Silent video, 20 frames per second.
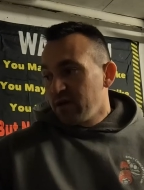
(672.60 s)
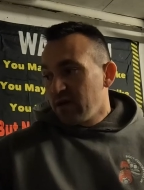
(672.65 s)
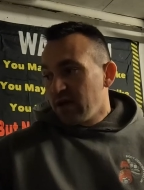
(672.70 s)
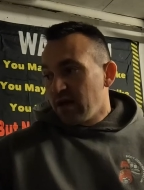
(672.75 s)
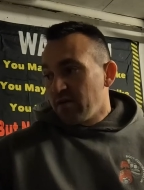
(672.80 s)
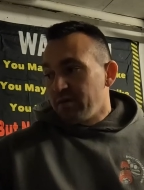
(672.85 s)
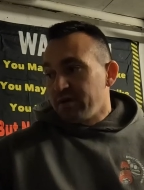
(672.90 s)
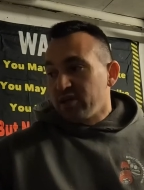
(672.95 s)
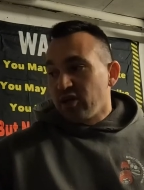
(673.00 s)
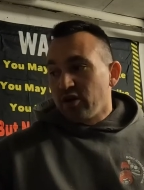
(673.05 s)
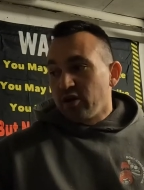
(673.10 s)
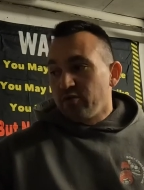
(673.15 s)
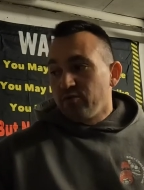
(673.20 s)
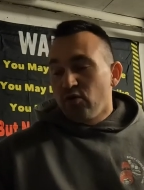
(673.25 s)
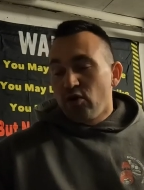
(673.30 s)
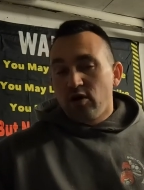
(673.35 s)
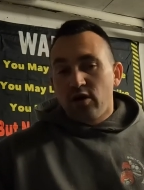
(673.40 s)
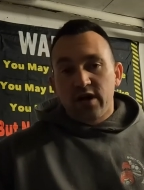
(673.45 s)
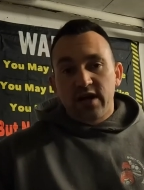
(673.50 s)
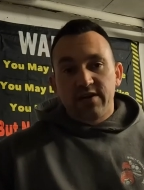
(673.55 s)
I mean, don't get me
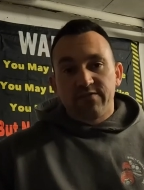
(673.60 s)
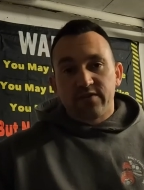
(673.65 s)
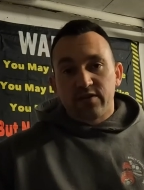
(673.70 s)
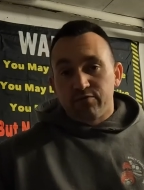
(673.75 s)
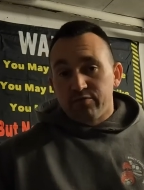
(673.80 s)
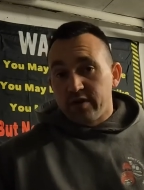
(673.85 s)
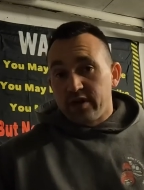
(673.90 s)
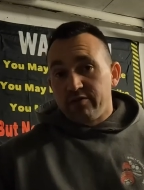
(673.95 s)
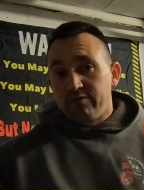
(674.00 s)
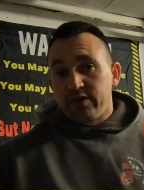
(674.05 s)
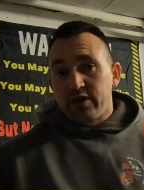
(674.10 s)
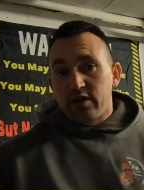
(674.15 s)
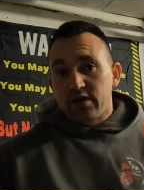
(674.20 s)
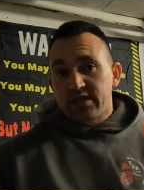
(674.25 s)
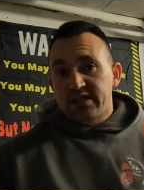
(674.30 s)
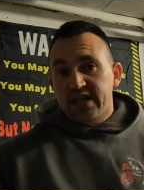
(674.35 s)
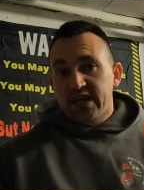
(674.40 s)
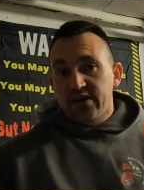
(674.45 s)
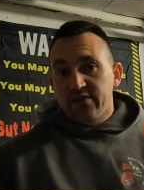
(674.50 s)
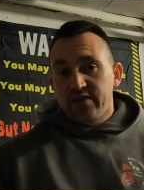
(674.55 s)
wrong, I live in a really, really
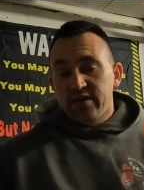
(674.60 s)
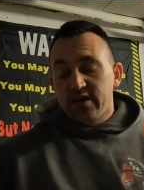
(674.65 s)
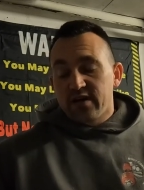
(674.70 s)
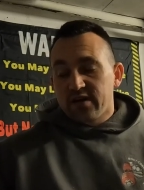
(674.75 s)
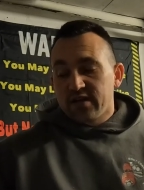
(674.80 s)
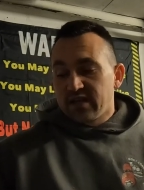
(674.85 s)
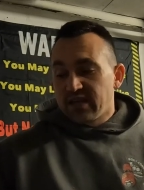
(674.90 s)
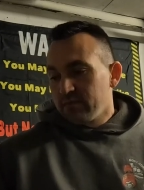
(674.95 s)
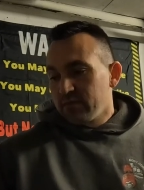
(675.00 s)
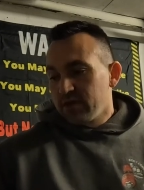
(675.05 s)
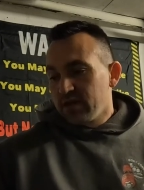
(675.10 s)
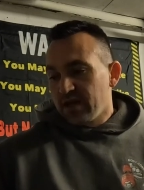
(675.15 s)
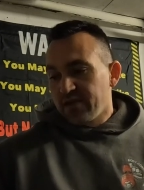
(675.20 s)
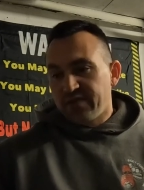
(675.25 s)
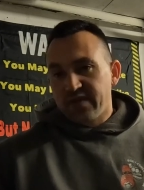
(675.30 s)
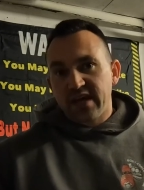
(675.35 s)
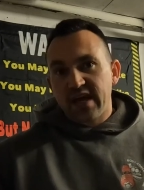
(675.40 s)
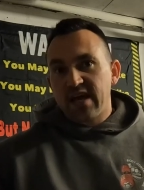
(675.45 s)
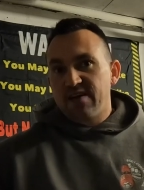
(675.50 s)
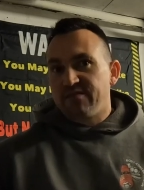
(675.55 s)
nice area.
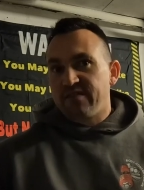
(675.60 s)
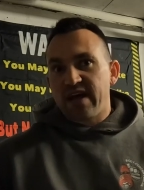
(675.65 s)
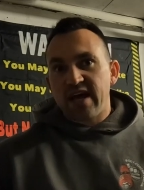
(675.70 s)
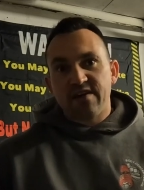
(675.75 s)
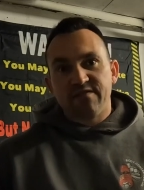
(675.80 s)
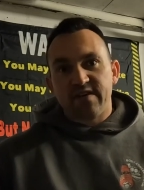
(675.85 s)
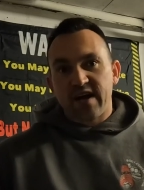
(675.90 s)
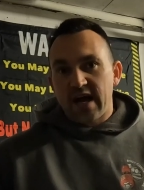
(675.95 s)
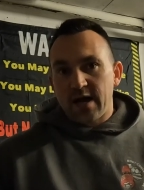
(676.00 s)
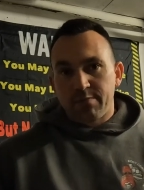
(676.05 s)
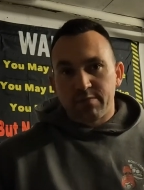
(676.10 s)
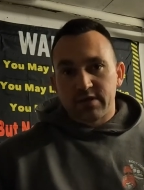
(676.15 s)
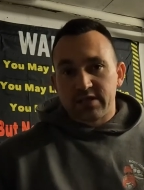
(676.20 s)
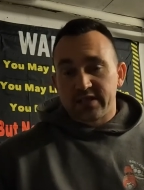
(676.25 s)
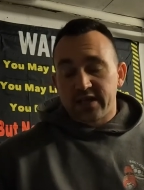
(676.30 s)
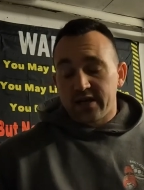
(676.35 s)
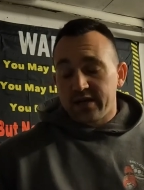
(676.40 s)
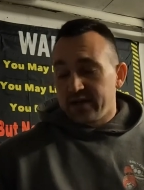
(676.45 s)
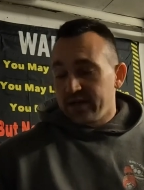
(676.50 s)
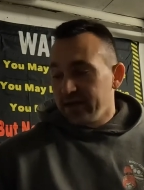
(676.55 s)
Nothing ever happens
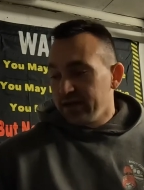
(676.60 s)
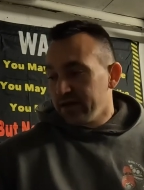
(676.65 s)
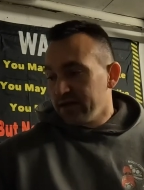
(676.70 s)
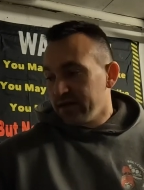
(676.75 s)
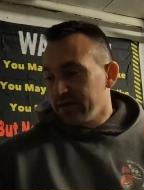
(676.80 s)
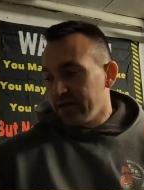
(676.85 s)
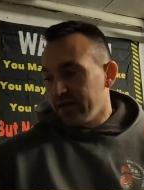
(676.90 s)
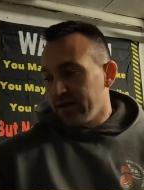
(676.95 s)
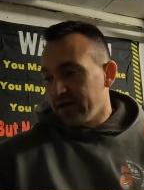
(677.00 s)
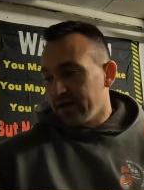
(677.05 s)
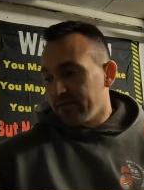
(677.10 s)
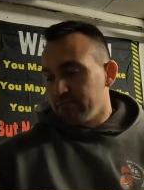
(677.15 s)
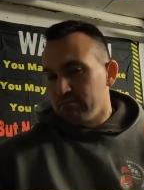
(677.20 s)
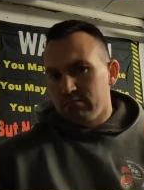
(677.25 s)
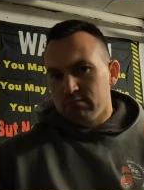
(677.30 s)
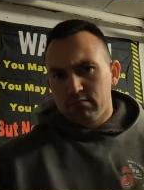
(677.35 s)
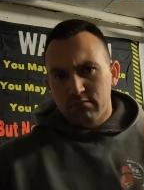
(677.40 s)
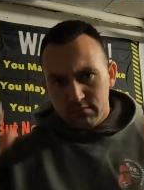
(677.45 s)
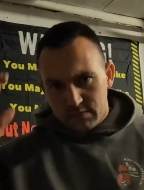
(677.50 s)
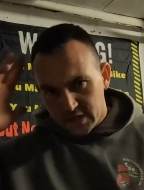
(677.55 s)
down here,
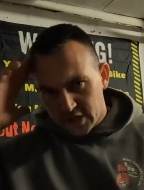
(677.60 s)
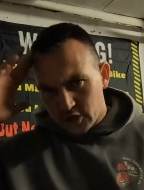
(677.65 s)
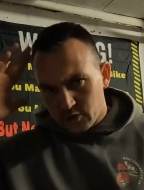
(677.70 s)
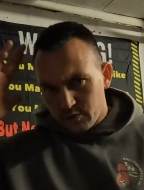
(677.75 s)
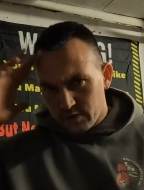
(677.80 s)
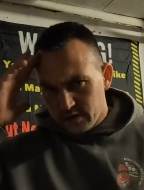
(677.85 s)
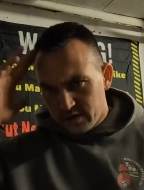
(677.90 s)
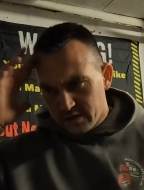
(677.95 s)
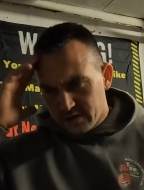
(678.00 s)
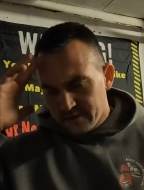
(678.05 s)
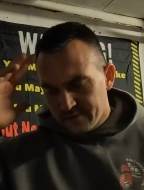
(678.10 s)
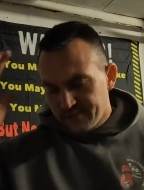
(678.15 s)
touch wood.